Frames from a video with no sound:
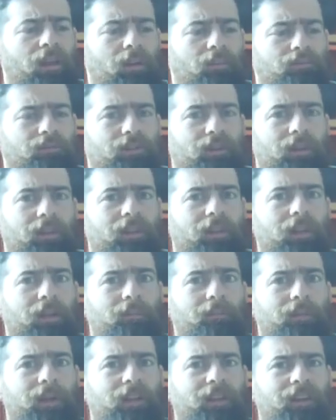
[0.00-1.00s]

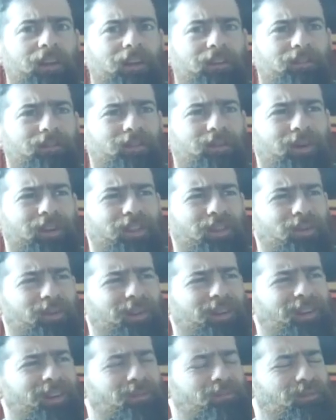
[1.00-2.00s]
Preliminative. What's the
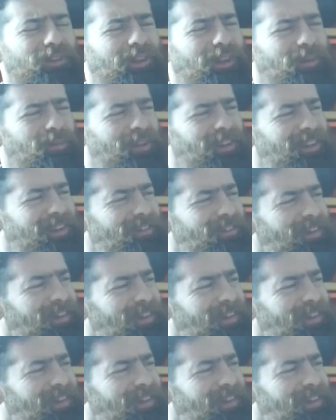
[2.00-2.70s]
word? Preliminative?